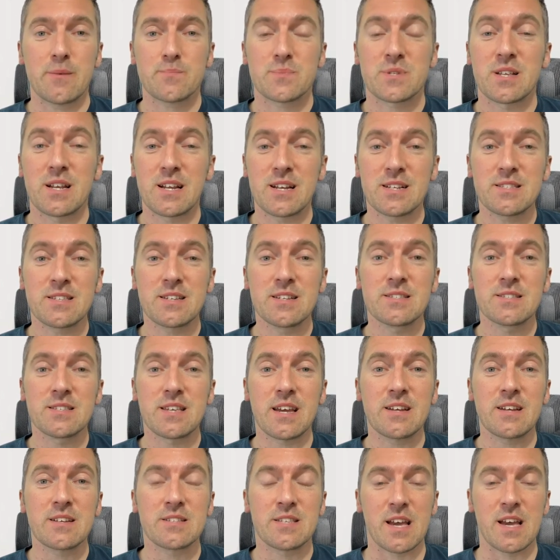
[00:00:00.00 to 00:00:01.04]
selecting Take
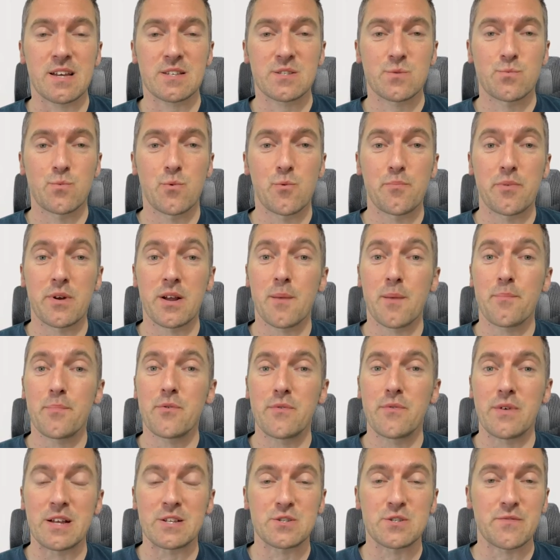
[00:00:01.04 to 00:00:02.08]
a Test will bring up a
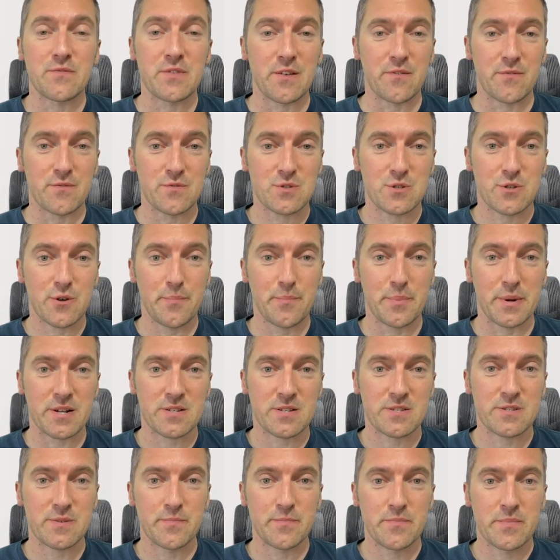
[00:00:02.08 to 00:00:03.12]
range of different
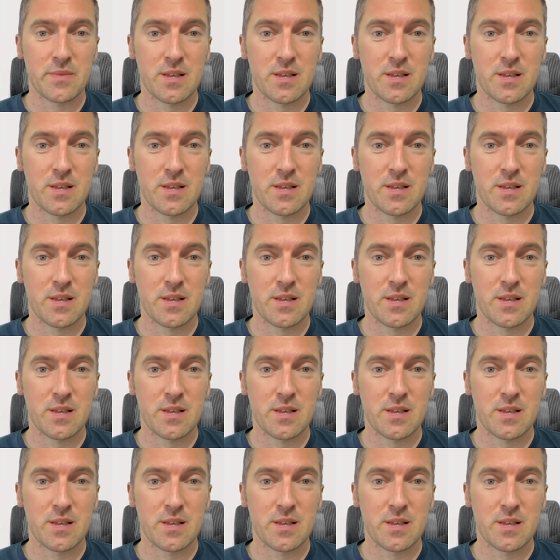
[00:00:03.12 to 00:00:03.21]
topics.